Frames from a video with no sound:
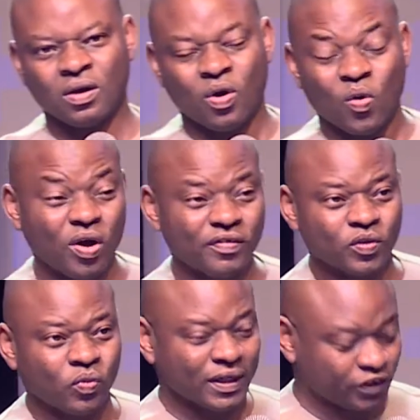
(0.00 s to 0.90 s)
One of the
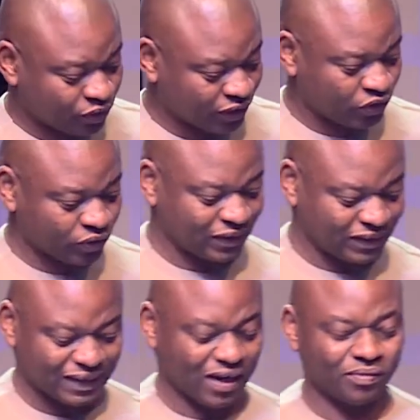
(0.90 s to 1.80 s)
ways you need to
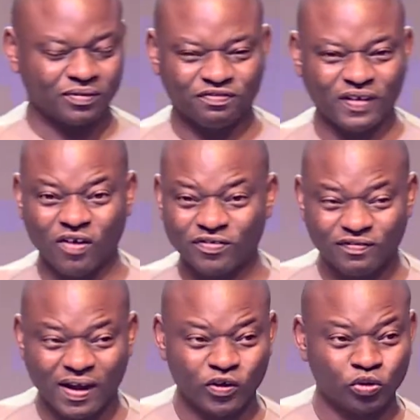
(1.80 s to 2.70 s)
stir up the fire of
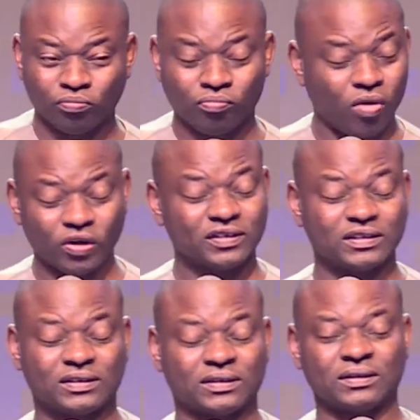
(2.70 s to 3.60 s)
revival, you
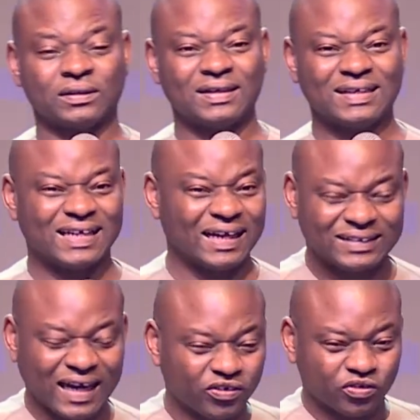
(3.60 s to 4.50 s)
must get
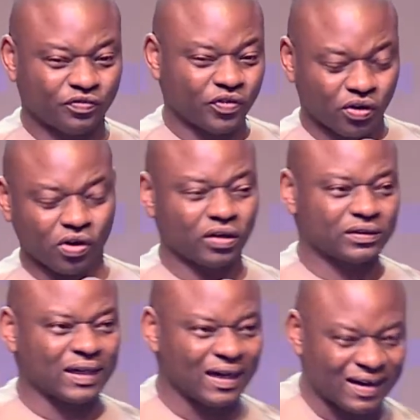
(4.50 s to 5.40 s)
out of your
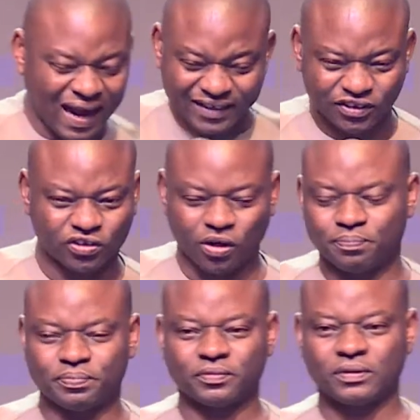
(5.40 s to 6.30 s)
rut and rise up.
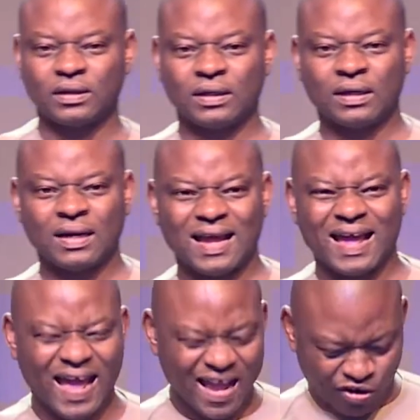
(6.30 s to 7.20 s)

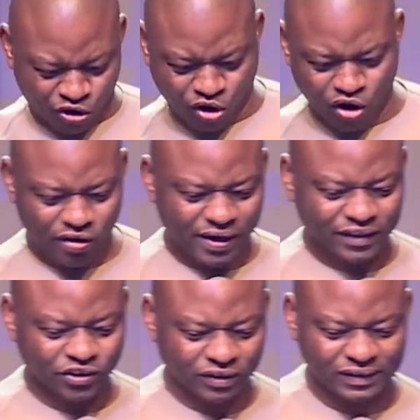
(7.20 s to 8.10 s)

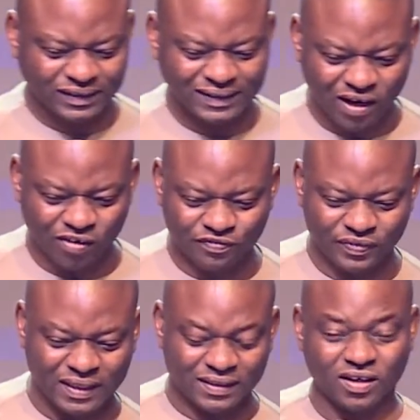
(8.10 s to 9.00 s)
Encourage yourself
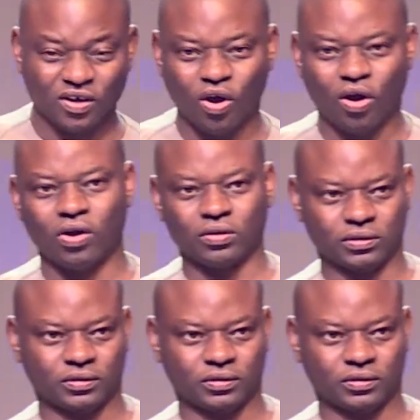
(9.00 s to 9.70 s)
in the Lord.